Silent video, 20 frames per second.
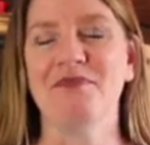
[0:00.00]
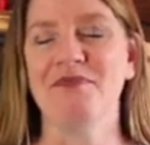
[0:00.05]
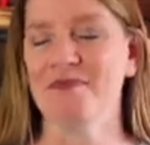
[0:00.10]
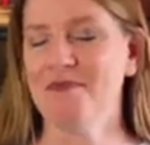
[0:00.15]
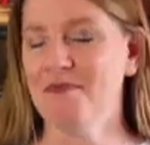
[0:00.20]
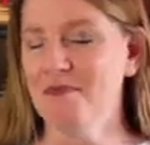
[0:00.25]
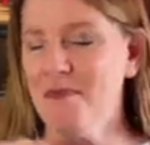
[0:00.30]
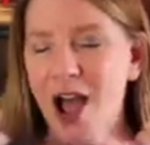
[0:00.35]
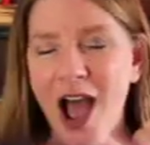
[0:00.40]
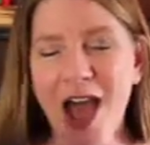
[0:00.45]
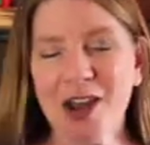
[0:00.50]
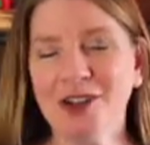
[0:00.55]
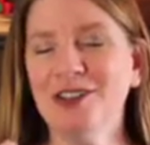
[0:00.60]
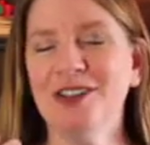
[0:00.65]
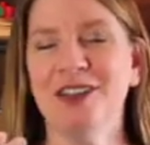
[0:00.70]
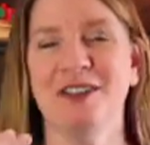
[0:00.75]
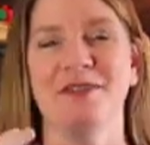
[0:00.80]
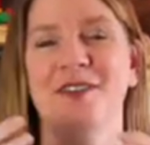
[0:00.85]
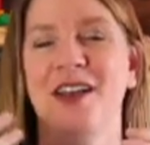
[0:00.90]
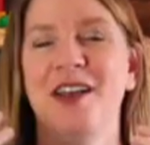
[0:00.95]

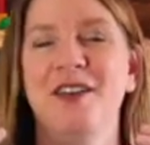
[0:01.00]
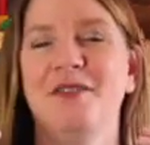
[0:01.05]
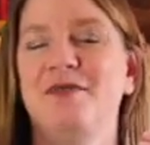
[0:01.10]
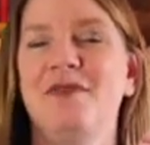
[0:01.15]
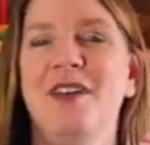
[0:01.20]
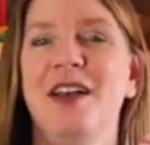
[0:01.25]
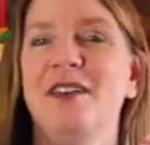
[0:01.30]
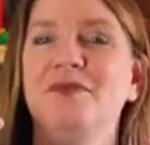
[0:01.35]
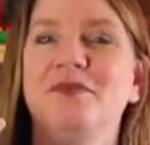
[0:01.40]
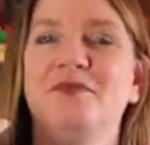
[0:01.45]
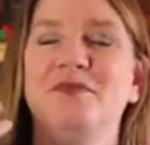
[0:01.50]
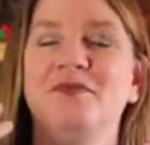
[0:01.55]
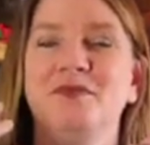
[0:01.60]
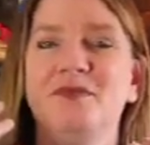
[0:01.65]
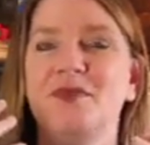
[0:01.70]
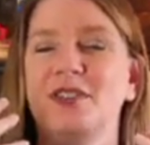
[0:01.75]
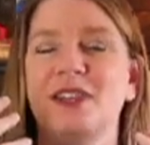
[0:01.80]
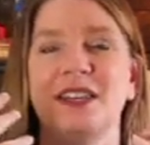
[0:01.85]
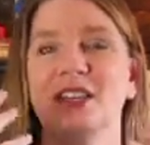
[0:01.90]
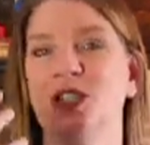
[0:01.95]
model of
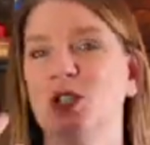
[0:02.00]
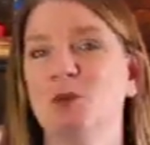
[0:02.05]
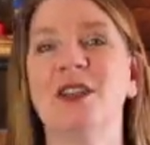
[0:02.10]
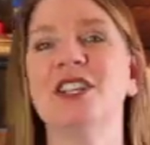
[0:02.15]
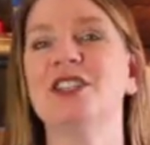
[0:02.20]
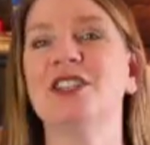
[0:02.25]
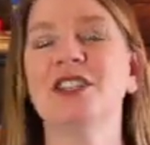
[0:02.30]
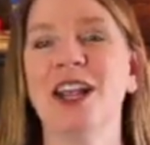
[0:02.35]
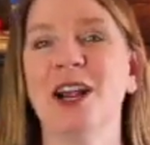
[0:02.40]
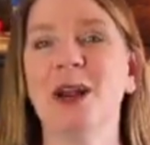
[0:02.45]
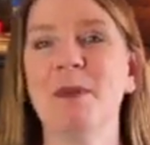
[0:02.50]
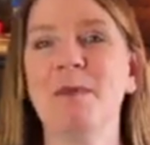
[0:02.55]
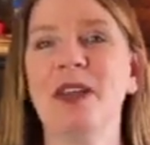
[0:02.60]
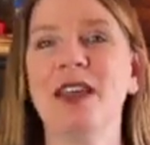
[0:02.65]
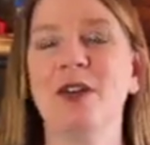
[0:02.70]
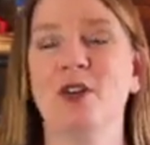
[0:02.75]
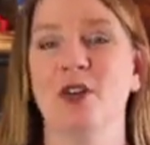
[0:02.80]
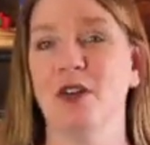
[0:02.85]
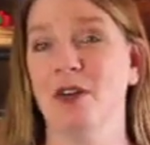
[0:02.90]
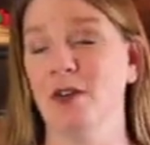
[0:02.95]
speech
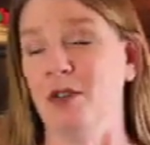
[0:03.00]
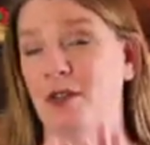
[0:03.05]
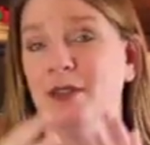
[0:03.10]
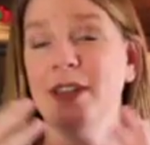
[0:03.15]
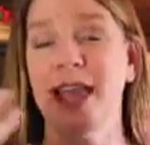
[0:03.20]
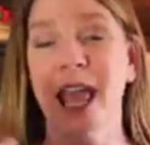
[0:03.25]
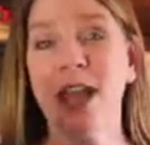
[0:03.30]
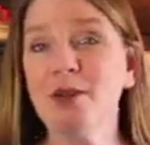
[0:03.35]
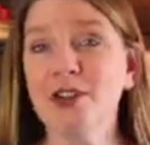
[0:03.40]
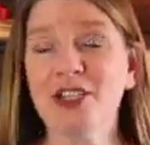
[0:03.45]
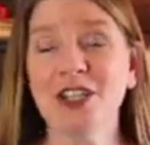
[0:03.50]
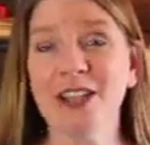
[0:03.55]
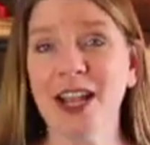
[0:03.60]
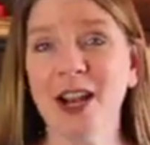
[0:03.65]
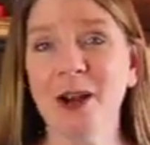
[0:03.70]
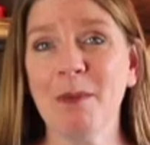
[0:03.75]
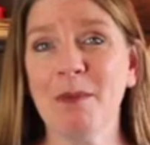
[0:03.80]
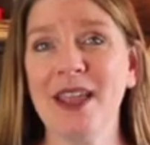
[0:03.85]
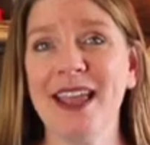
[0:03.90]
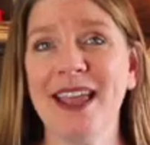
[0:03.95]
therapy or language
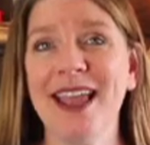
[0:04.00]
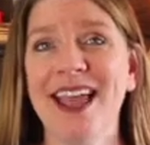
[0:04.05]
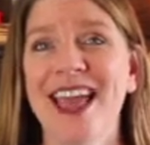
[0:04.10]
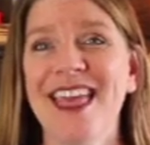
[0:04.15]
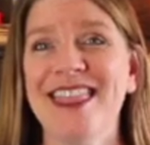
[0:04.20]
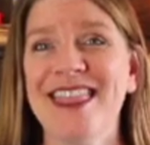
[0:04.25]
therapy